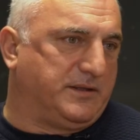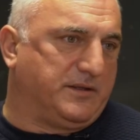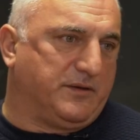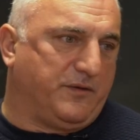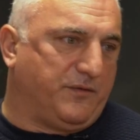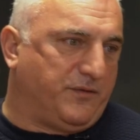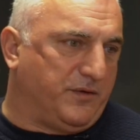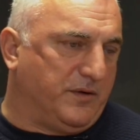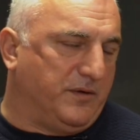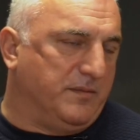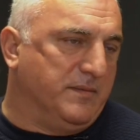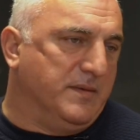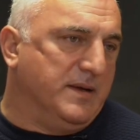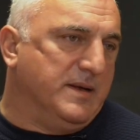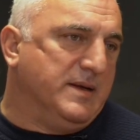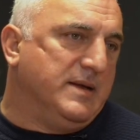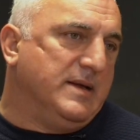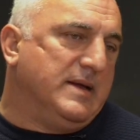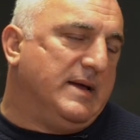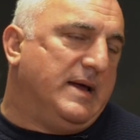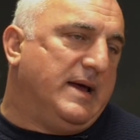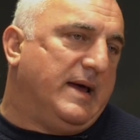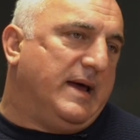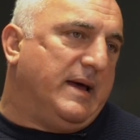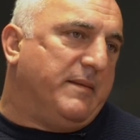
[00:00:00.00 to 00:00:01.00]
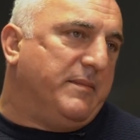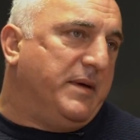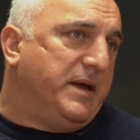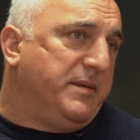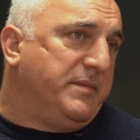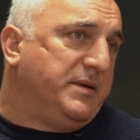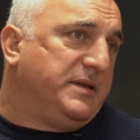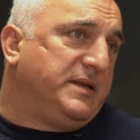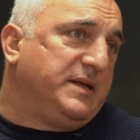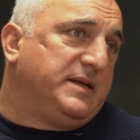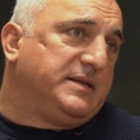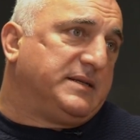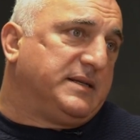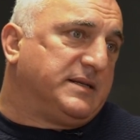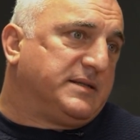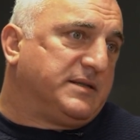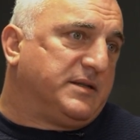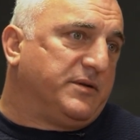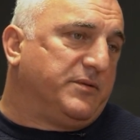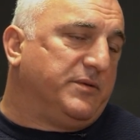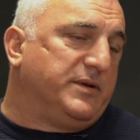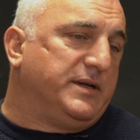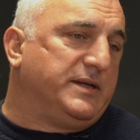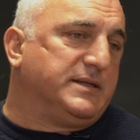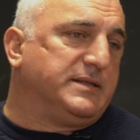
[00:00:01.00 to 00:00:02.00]
So from maybe this is
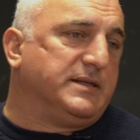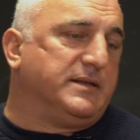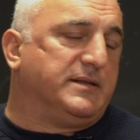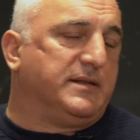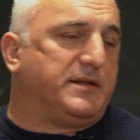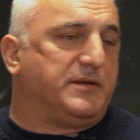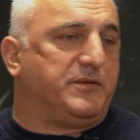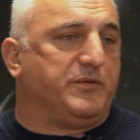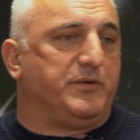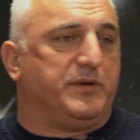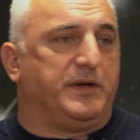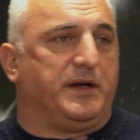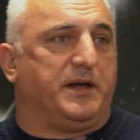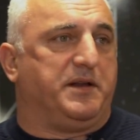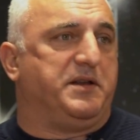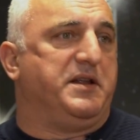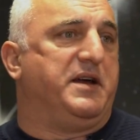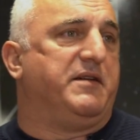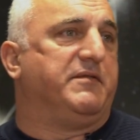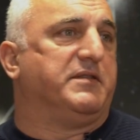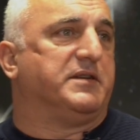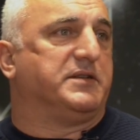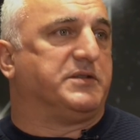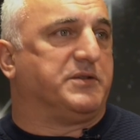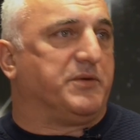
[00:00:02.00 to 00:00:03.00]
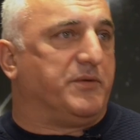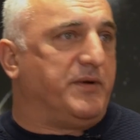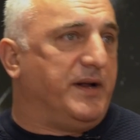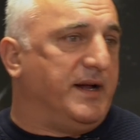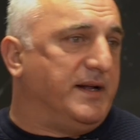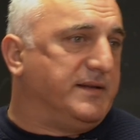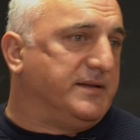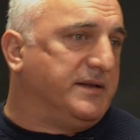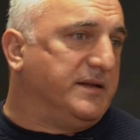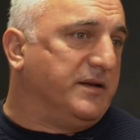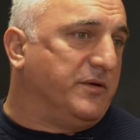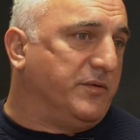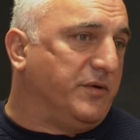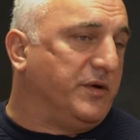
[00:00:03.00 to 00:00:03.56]
the reason that we are never surrendering.